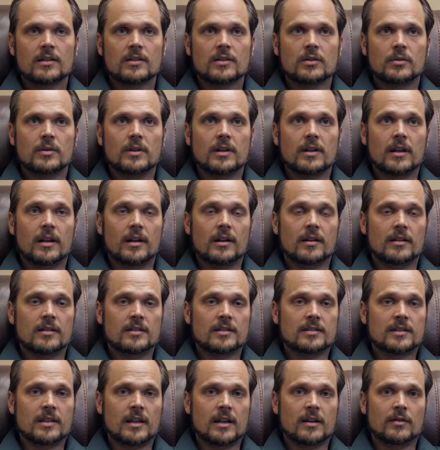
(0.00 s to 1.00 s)
So
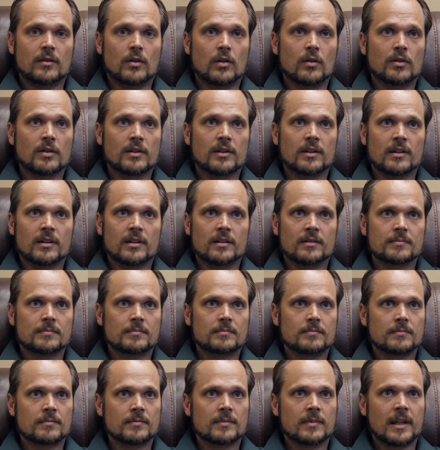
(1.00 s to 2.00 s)
over the
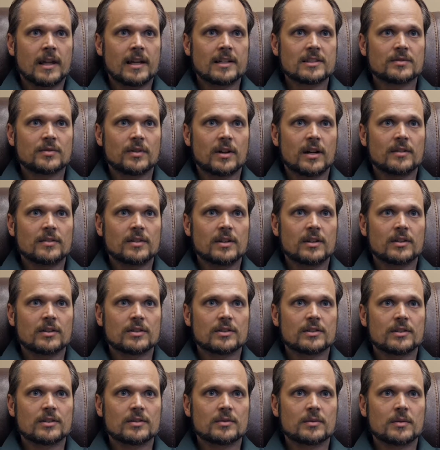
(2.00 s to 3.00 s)
last 5
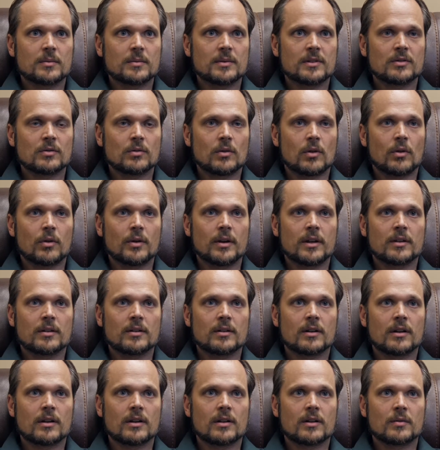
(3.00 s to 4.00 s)
years, as we've been
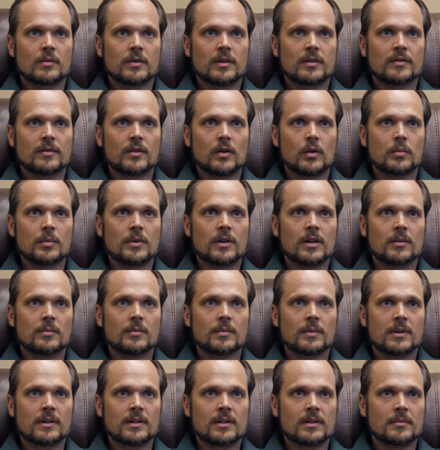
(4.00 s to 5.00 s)
growing, we've opened
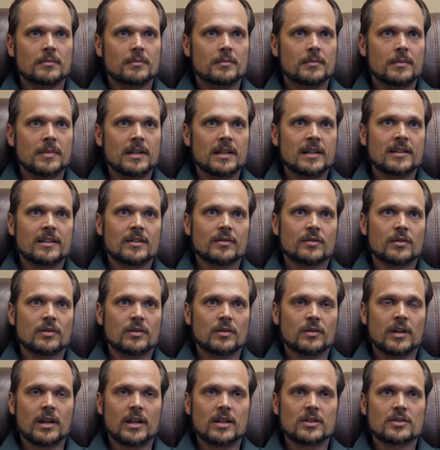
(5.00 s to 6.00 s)
up many
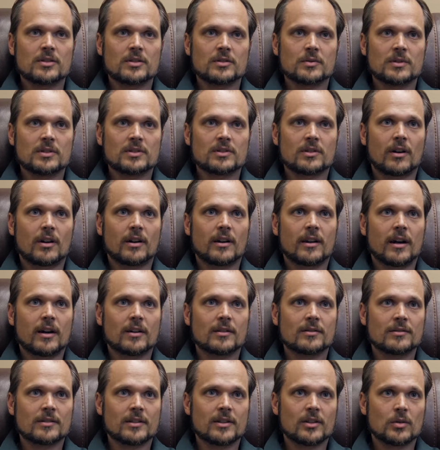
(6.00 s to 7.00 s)
different locations. We started
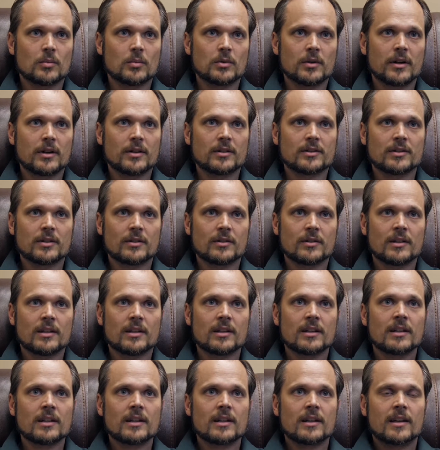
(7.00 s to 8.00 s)
out in Gilbert,
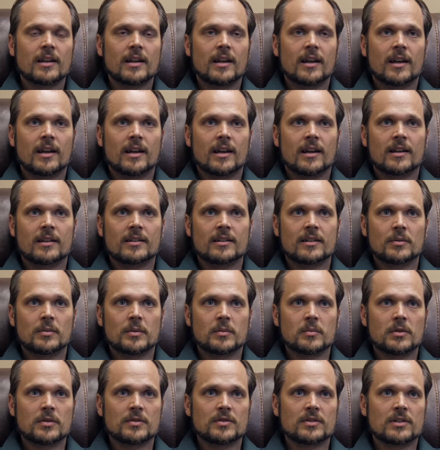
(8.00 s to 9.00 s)
Arizona, and then
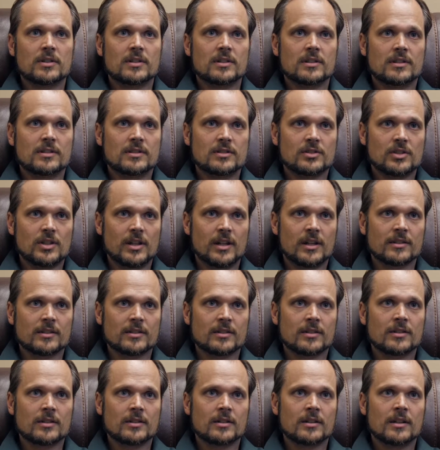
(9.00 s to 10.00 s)
we moved to
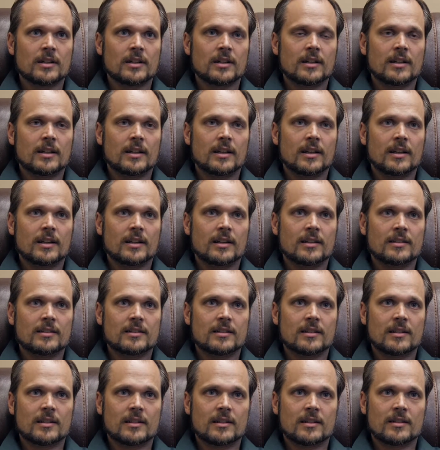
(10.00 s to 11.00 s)
Chandler
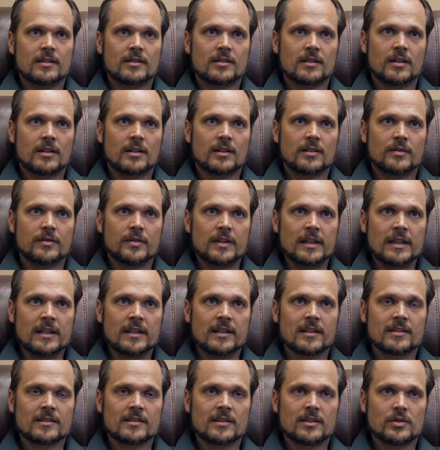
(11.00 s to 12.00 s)
and
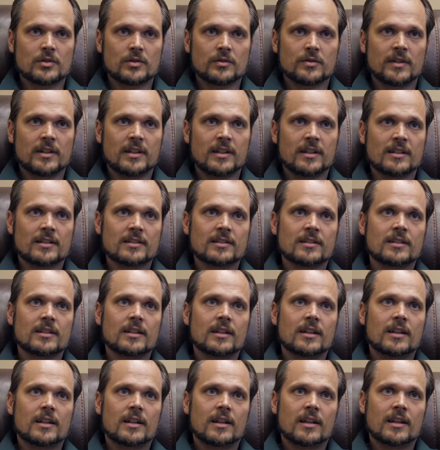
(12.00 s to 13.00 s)
Phoenix, Central Phoenix,
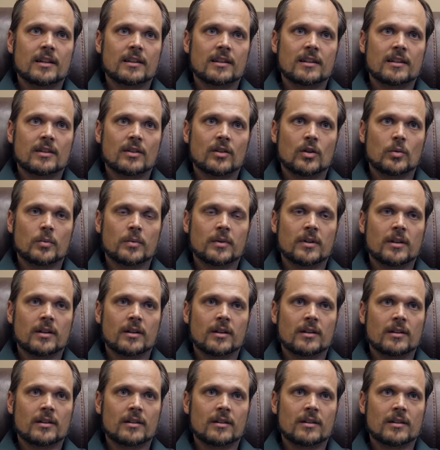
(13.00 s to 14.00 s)
and then opened
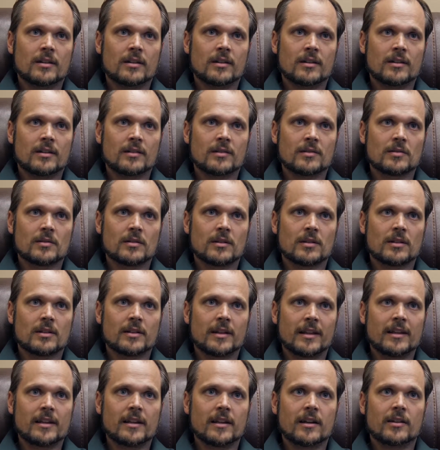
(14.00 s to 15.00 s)
in
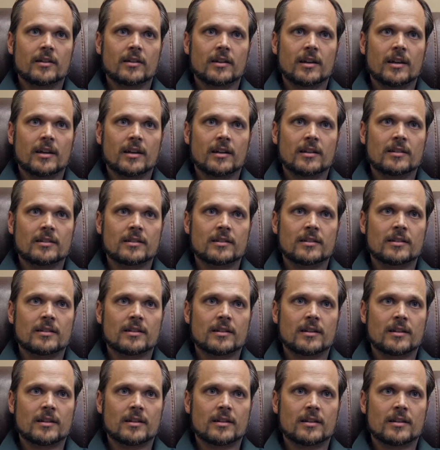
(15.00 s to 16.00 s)
Glendale and